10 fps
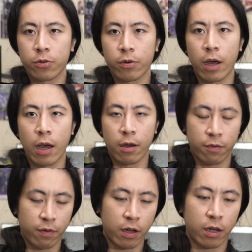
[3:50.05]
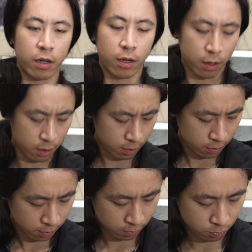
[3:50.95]
you have a,
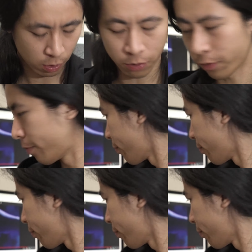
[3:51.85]
well,